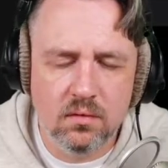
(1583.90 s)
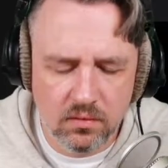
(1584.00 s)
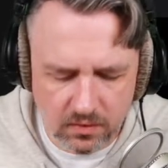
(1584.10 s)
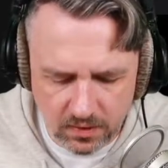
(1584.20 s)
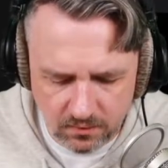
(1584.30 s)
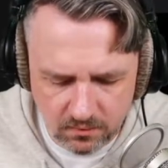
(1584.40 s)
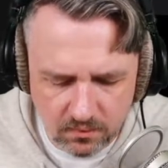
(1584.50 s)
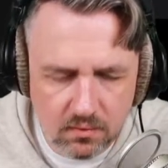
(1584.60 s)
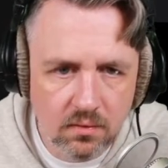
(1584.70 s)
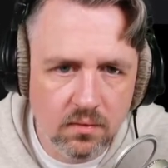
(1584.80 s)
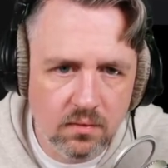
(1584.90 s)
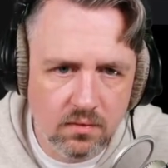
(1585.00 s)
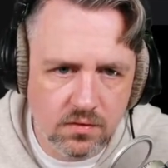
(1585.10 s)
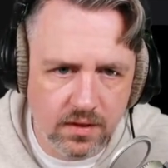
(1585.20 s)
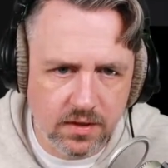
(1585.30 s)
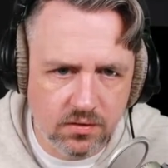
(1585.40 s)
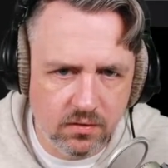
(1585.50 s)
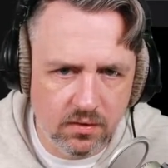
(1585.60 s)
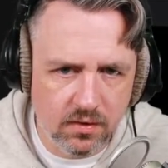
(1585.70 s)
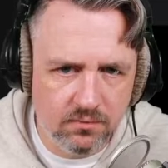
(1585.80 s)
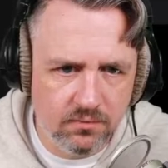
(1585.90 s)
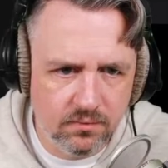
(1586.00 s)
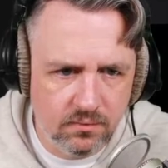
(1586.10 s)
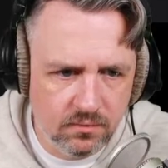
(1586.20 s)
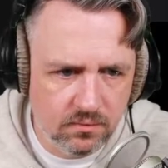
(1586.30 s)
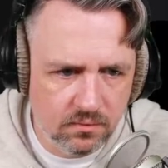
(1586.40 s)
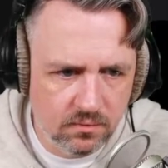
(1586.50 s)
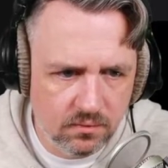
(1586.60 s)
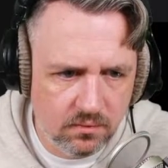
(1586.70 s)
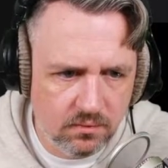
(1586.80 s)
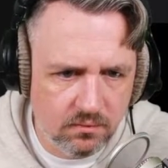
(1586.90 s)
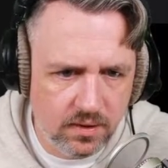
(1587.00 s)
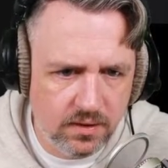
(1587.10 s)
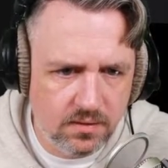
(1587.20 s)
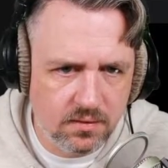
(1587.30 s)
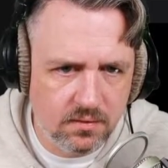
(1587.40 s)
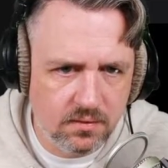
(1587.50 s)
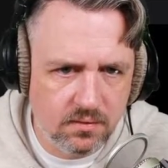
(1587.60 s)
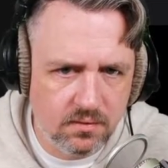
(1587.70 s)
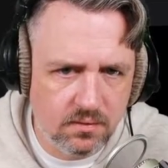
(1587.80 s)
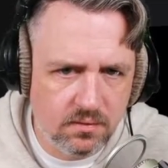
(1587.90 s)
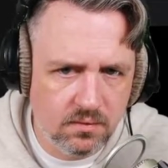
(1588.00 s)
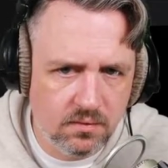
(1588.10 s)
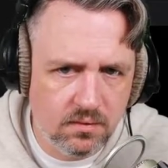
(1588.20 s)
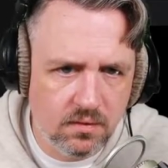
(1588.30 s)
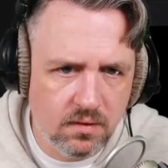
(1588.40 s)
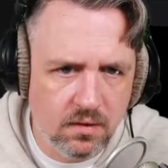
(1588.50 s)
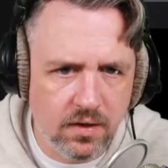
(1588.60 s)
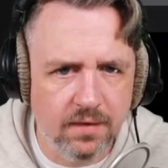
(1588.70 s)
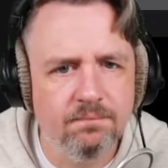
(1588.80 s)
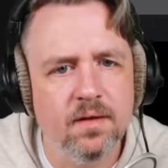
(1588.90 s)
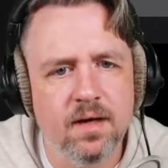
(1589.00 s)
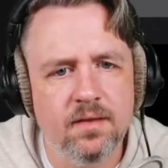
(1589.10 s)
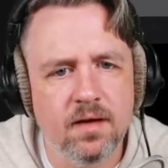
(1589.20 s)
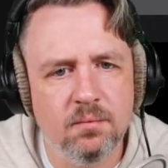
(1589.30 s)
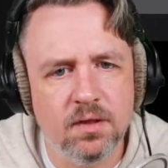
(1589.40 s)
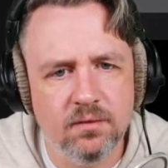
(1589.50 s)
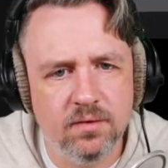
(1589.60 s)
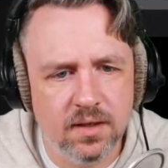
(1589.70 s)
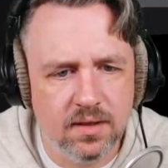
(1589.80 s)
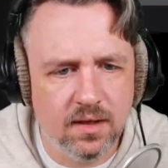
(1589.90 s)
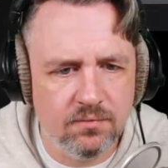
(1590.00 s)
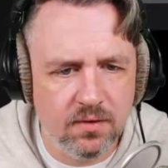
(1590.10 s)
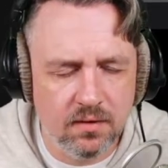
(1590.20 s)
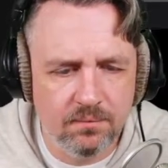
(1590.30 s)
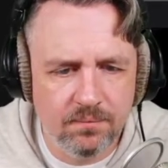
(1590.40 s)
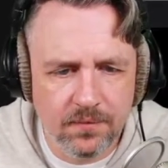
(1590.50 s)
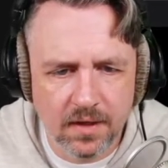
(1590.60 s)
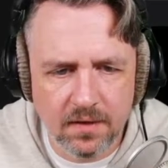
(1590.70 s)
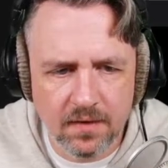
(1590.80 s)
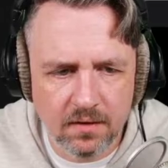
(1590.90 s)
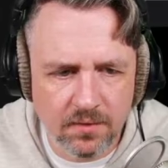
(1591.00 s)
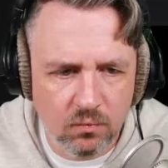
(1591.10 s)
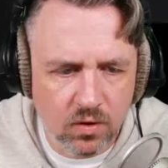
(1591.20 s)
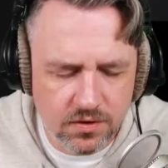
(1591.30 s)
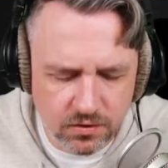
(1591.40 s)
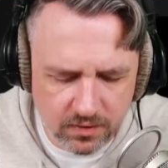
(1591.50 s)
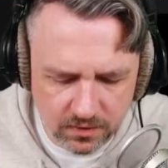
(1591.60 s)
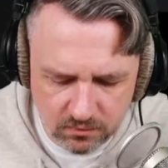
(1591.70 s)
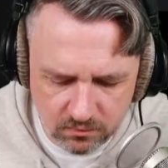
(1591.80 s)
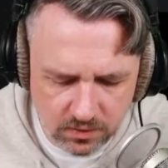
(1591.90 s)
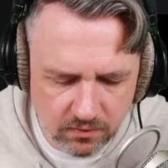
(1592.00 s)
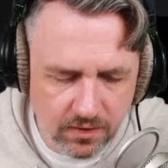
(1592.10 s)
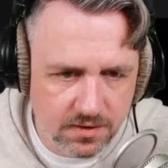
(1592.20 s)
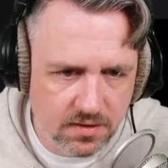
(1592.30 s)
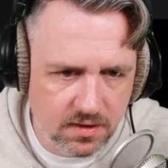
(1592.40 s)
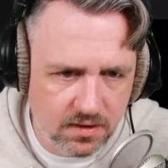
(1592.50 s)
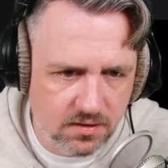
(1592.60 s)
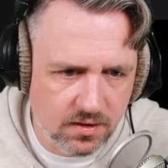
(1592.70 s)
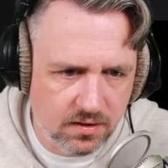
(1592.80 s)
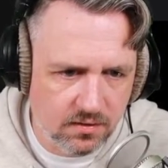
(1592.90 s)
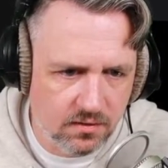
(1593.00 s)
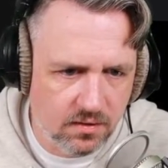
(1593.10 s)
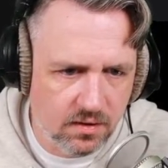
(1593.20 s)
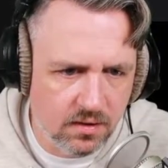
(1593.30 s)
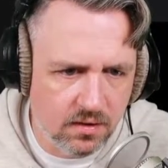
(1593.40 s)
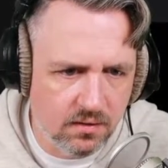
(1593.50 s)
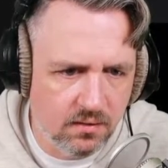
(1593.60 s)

Okay, so I can turn it off, right? Okay, I think I'm gonna leave it like that for now. And then if I want to, I can do leader ST to get a,